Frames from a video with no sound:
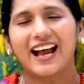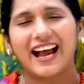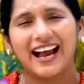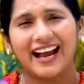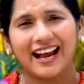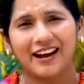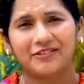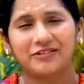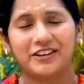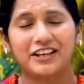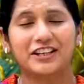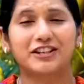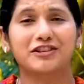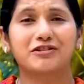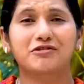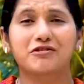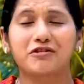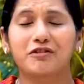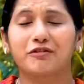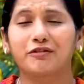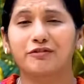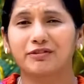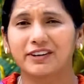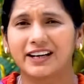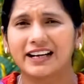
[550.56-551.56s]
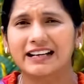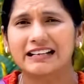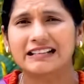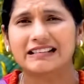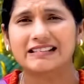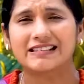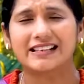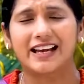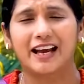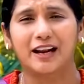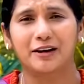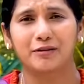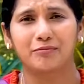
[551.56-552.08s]
I have these two
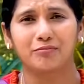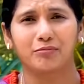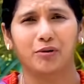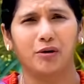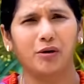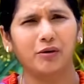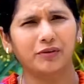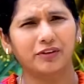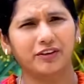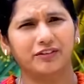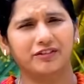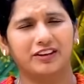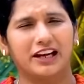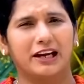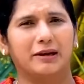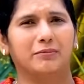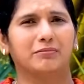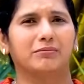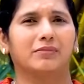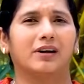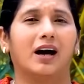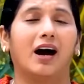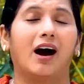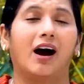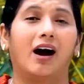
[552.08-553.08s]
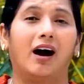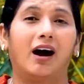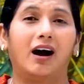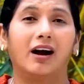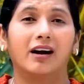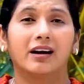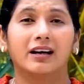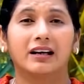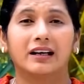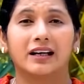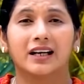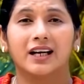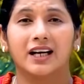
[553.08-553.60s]
friends, and both of them
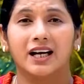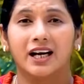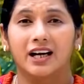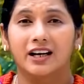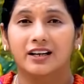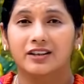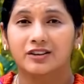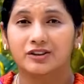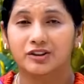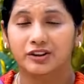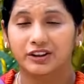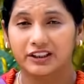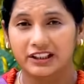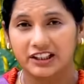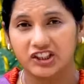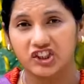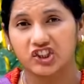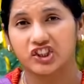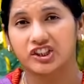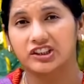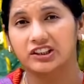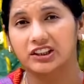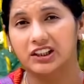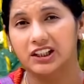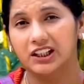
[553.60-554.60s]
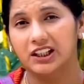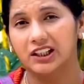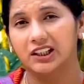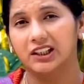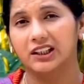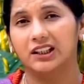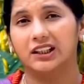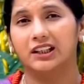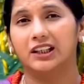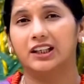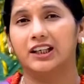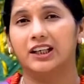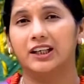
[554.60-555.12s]
are
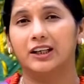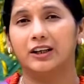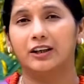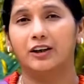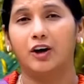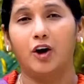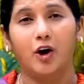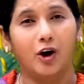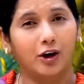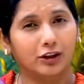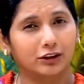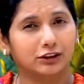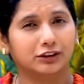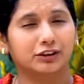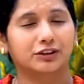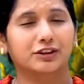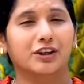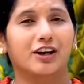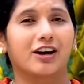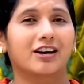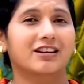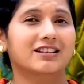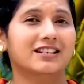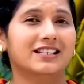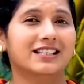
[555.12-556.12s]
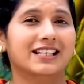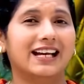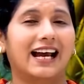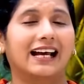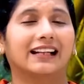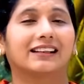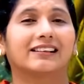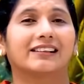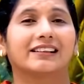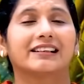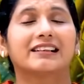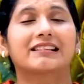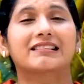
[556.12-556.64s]
traditional Orthodox
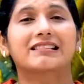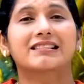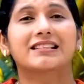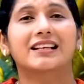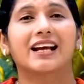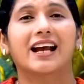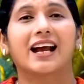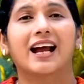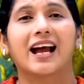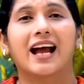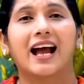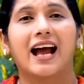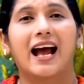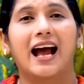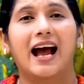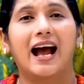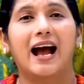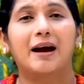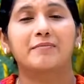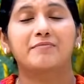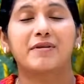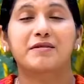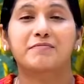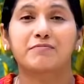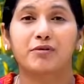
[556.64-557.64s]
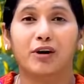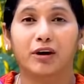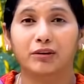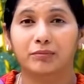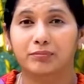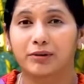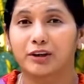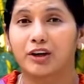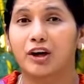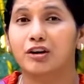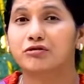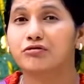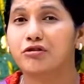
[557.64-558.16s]
Catholics, but
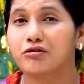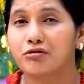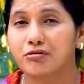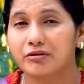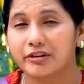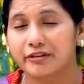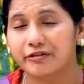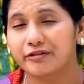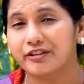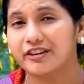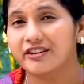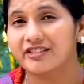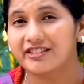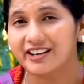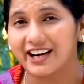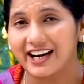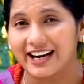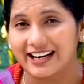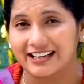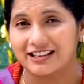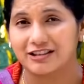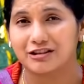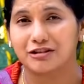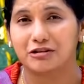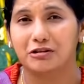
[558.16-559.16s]
both belong to two different rites.